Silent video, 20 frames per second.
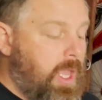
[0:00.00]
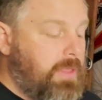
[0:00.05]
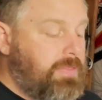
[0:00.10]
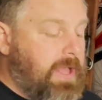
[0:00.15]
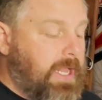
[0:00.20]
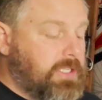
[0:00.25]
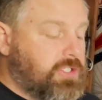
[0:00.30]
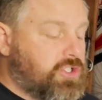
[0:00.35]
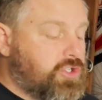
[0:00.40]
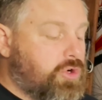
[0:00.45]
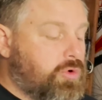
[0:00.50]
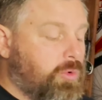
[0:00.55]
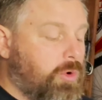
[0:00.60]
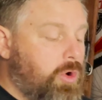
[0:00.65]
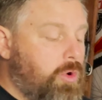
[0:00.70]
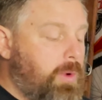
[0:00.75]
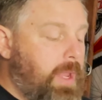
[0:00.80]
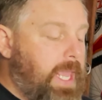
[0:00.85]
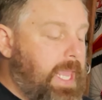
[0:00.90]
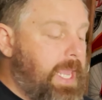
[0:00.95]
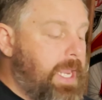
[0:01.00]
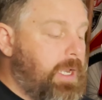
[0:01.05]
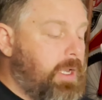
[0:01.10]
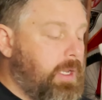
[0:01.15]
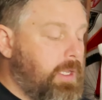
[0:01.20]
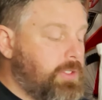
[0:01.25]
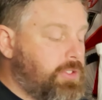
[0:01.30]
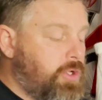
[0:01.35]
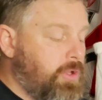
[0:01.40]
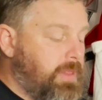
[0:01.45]
that screw in
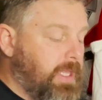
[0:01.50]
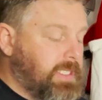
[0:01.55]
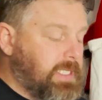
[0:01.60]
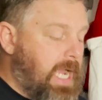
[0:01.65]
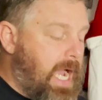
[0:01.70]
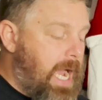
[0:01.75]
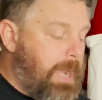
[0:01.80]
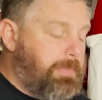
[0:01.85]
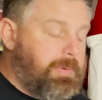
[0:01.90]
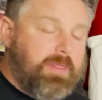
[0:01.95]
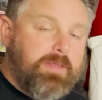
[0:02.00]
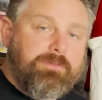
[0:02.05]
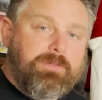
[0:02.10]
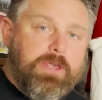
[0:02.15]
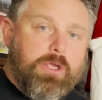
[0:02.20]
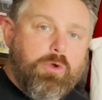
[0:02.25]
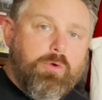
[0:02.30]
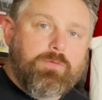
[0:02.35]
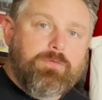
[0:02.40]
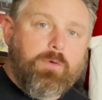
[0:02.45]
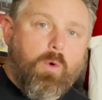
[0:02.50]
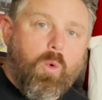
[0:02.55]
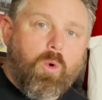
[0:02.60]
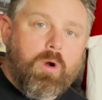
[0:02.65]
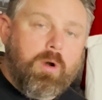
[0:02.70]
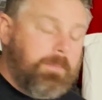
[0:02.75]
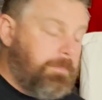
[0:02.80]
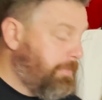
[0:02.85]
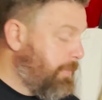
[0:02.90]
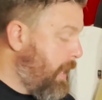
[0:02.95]
to the top of the
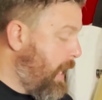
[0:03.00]
VU4,